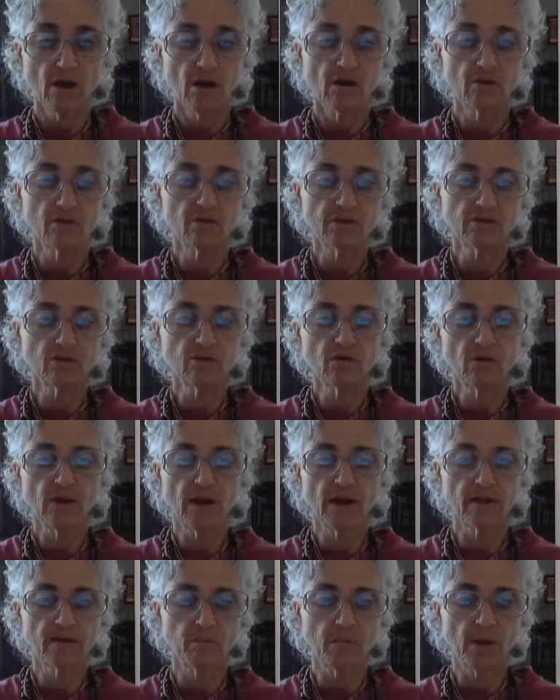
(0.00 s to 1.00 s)

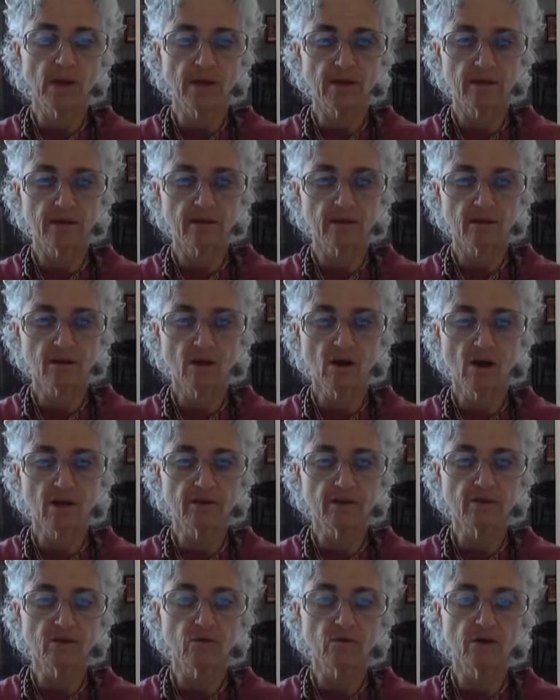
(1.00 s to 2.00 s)
aristocratic men in the
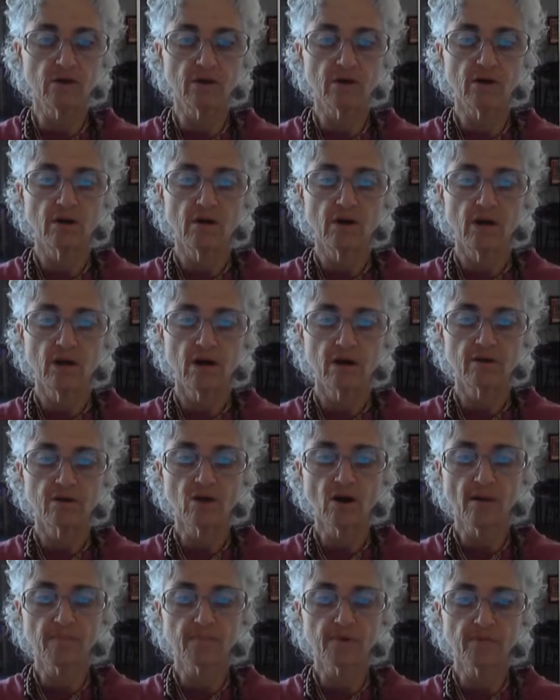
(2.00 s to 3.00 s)
Kali Yuga
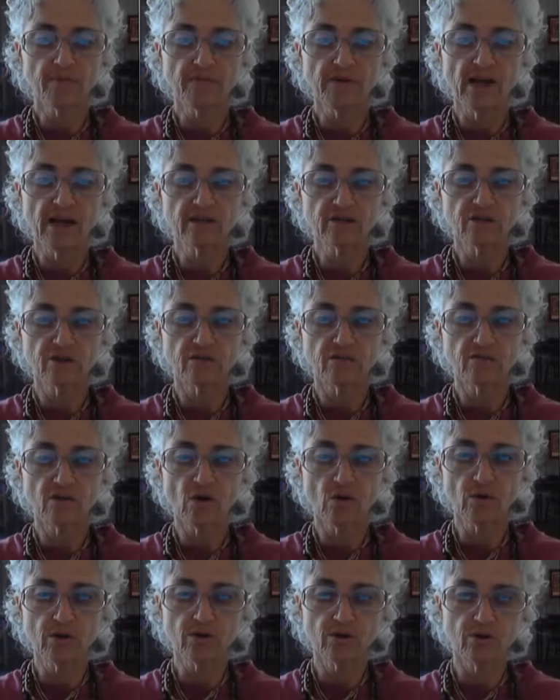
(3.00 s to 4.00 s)
adopt the fashion of
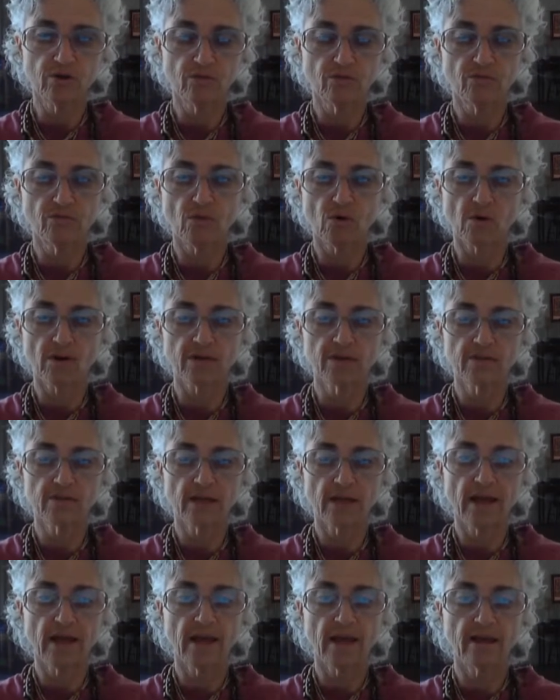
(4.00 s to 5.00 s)
going to the forest
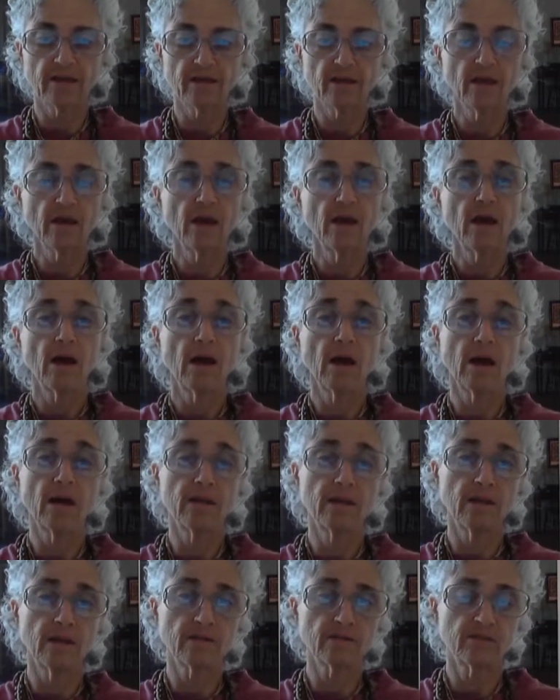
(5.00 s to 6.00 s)
and
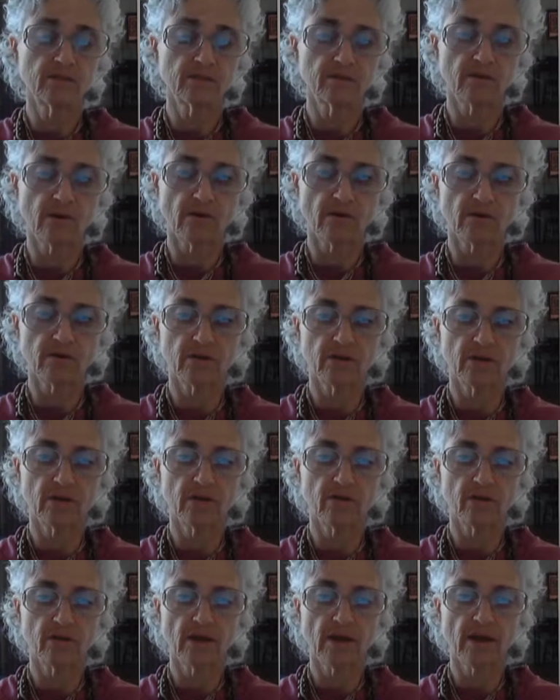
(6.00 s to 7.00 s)
unnecessarily
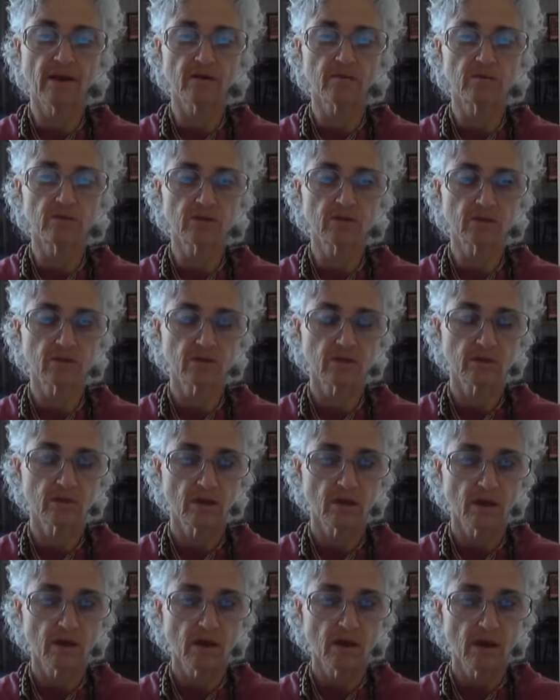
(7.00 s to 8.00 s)
killing animals.
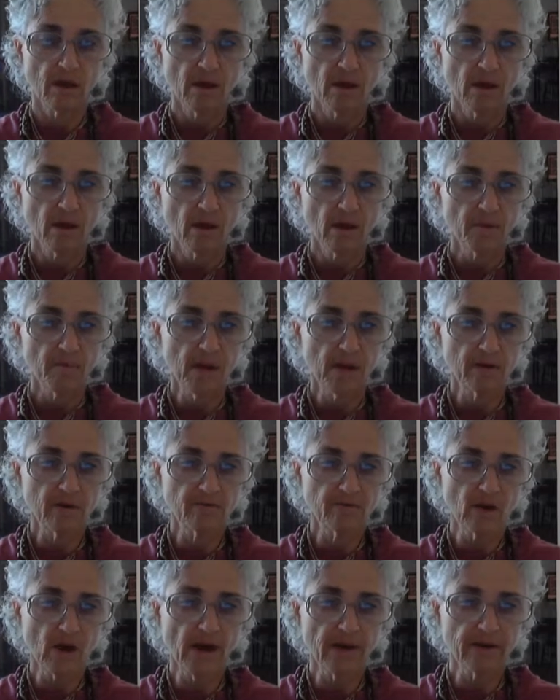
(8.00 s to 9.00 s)
Men of
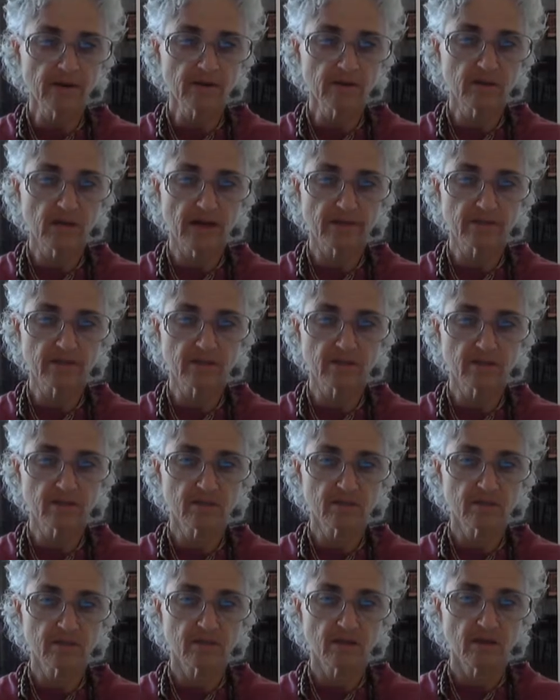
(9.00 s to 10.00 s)
the higher classes,